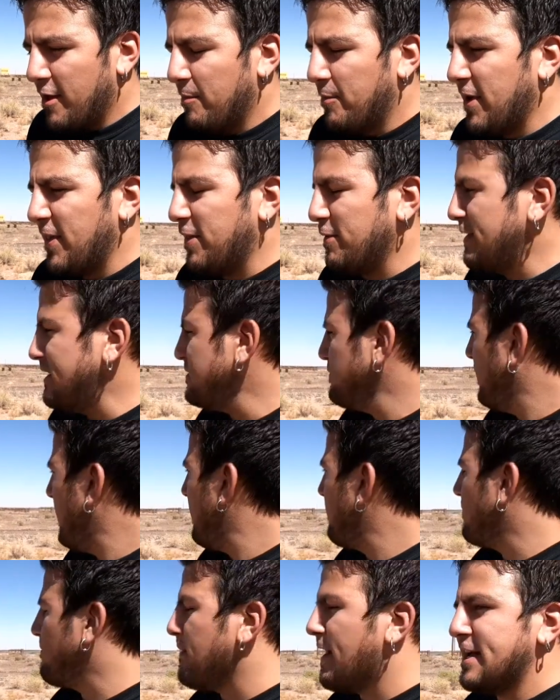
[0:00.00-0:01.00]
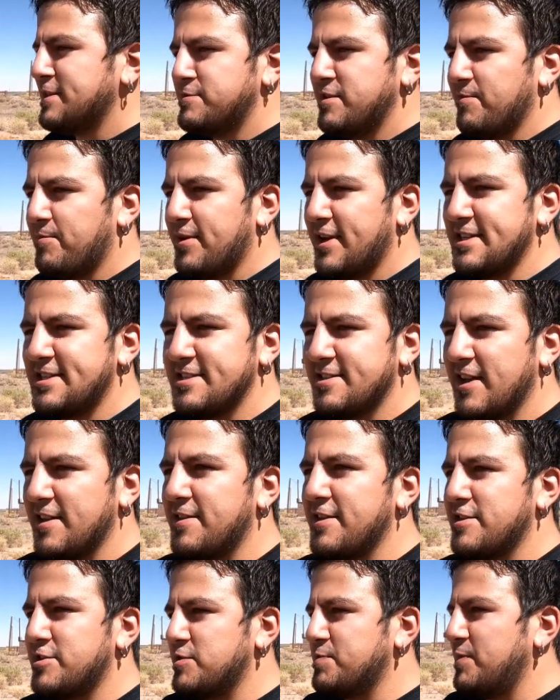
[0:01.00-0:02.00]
But the reason why it reminds me of places like this is